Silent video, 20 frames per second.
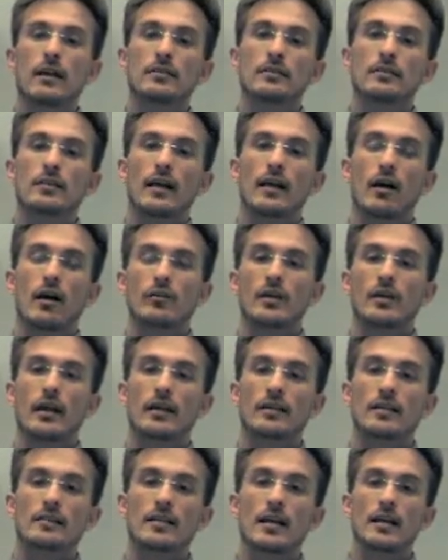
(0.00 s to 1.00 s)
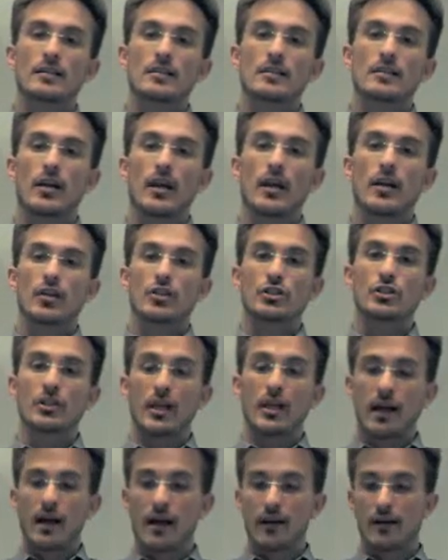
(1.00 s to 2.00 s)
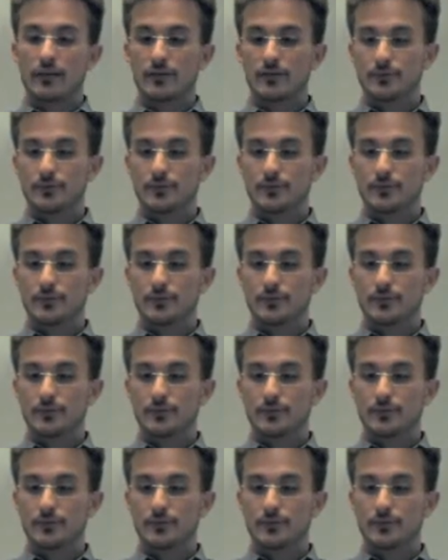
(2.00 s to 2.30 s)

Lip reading: take out the excessive energy they have.